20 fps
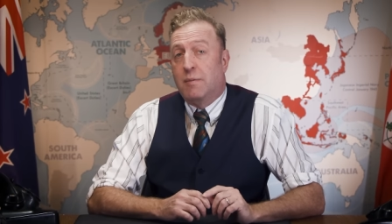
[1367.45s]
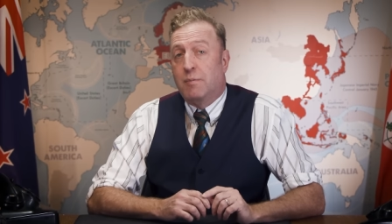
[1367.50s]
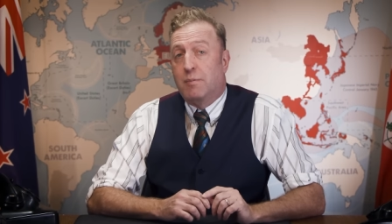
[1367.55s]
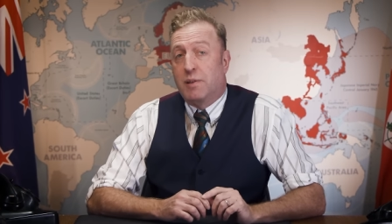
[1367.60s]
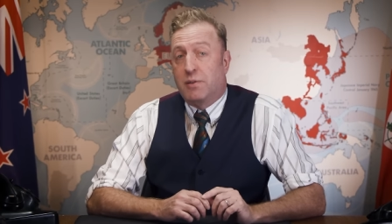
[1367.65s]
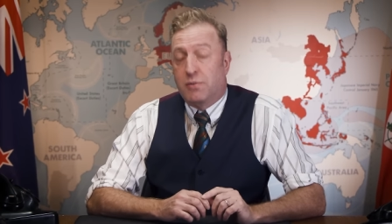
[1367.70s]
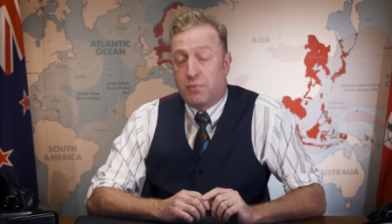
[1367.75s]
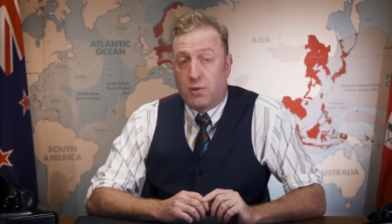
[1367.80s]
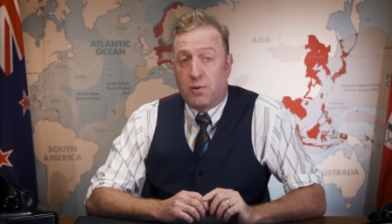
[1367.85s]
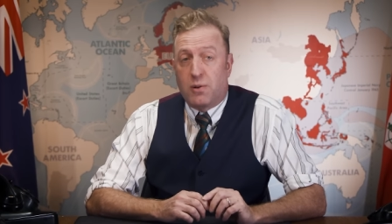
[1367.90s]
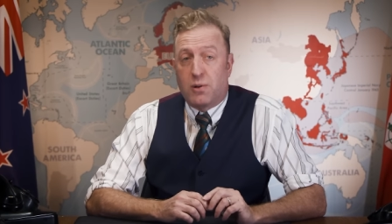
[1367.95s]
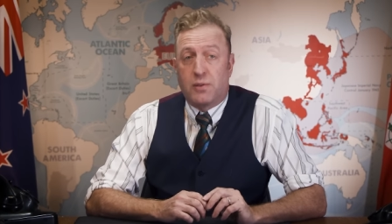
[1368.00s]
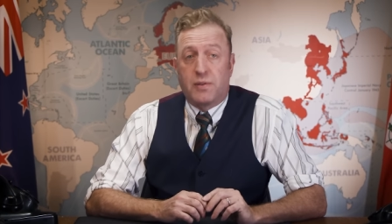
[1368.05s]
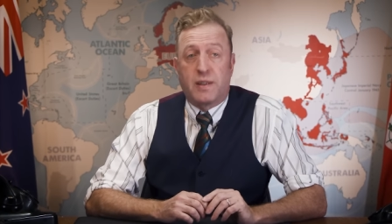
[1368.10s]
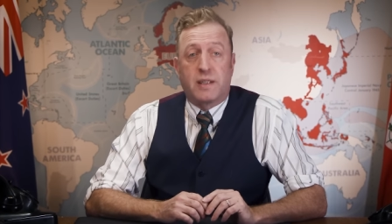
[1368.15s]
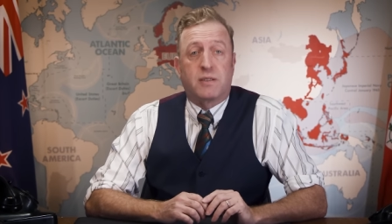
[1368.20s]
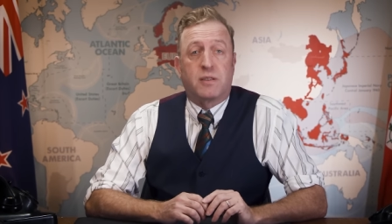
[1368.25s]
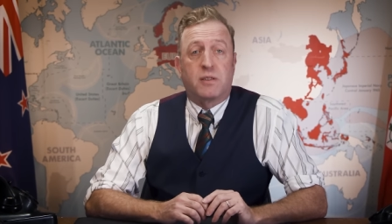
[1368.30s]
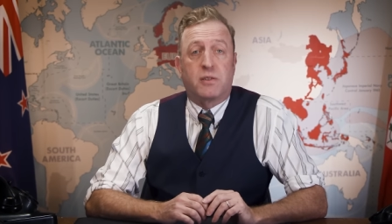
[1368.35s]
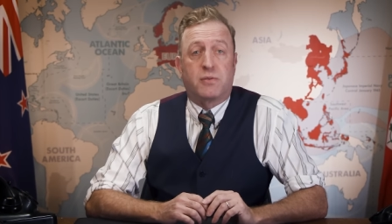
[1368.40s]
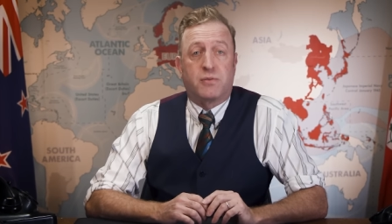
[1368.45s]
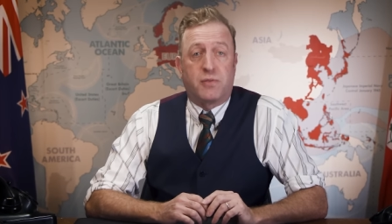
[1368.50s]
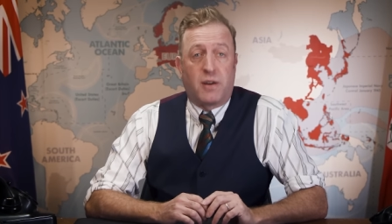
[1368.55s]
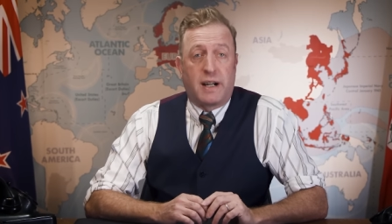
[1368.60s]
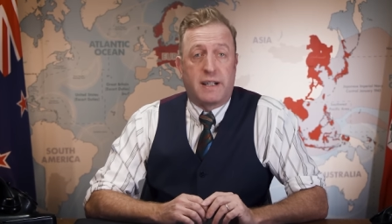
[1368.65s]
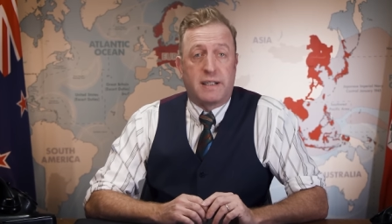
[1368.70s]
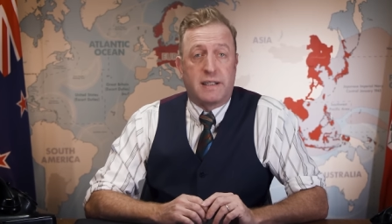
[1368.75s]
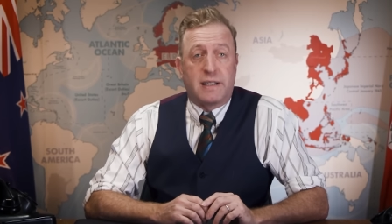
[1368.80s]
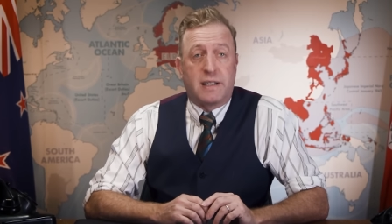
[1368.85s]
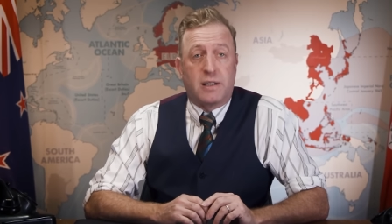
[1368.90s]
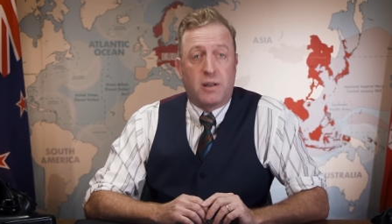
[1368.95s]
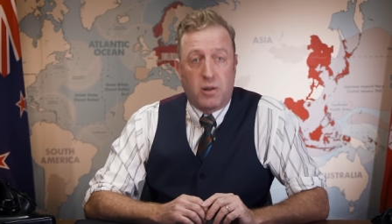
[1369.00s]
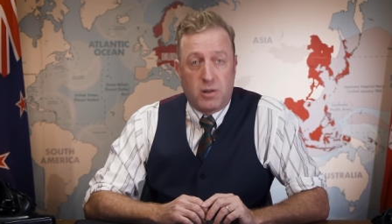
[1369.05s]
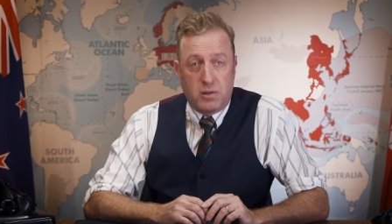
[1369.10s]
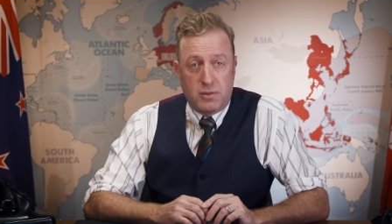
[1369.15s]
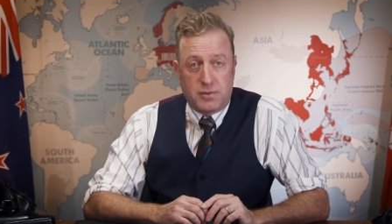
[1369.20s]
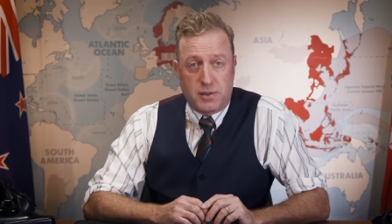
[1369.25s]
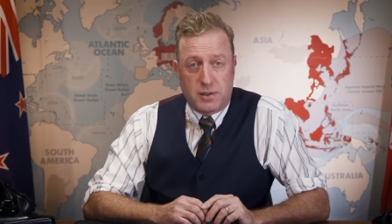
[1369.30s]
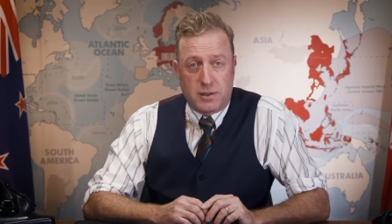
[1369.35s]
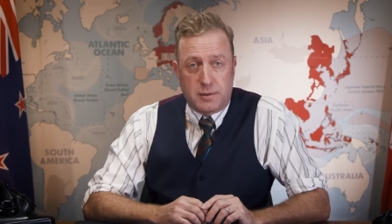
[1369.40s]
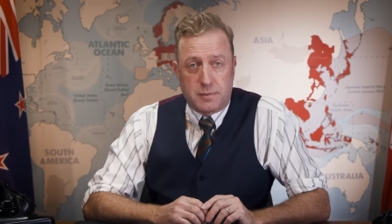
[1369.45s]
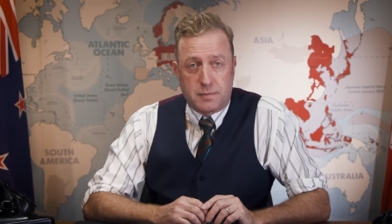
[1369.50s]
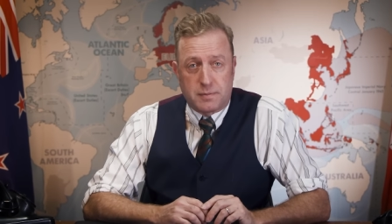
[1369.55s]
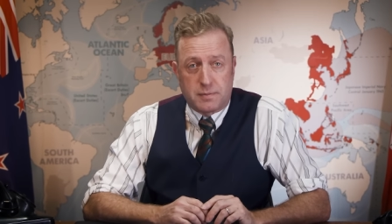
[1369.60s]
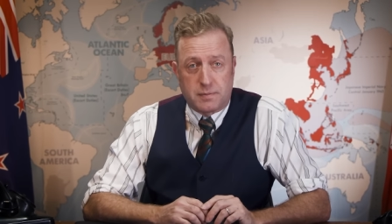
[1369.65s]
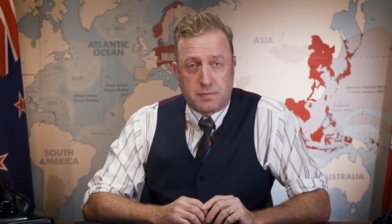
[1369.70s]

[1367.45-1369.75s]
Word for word: before this is finally over.